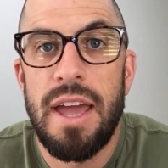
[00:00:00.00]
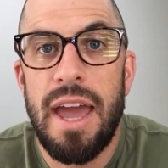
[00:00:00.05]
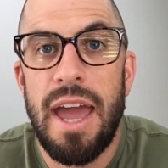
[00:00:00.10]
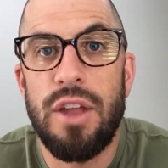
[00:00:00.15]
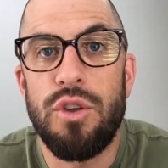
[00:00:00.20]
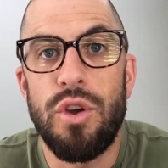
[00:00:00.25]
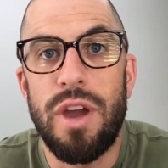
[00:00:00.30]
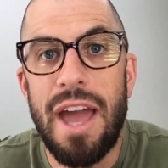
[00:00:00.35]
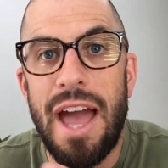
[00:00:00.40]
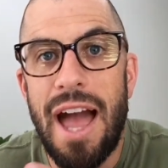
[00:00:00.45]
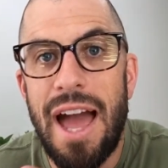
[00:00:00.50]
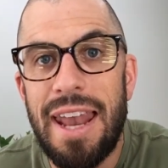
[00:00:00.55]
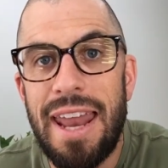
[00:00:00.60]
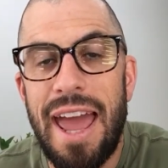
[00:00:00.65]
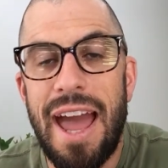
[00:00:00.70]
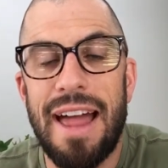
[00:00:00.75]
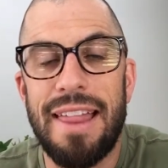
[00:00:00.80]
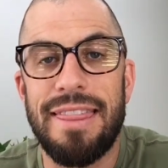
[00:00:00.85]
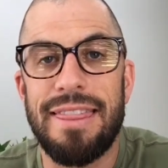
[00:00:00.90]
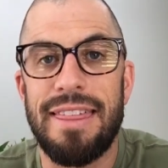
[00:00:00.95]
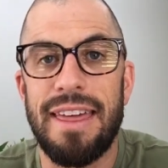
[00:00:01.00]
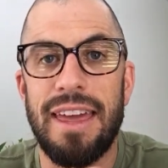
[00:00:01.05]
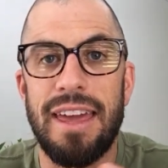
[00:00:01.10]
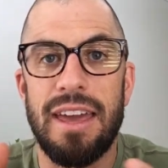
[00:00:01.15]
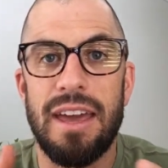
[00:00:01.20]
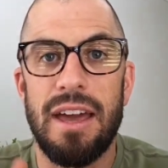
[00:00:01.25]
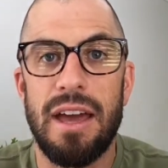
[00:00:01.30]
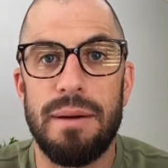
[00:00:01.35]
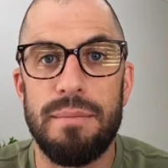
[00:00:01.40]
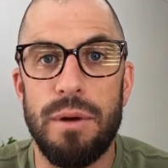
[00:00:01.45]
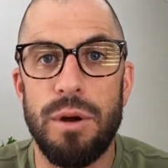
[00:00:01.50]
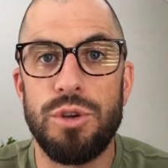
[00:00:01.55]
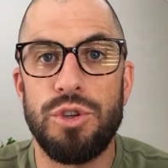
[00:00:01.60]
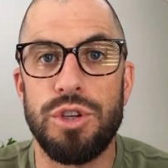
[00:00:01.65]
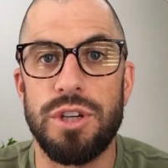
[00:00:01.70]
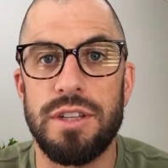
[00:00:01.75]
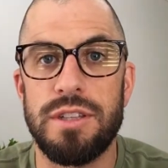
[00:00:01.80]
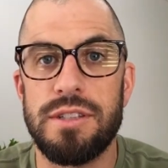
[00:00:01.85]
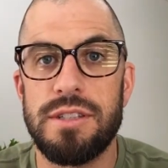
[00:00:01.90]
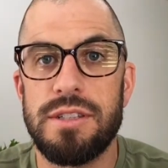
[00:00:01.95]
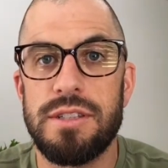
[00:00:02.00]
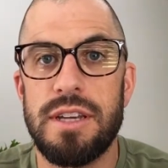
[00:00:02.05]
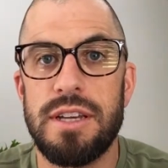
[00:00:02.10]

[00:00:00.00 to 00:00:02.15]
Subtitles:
and you can't outthink emotions.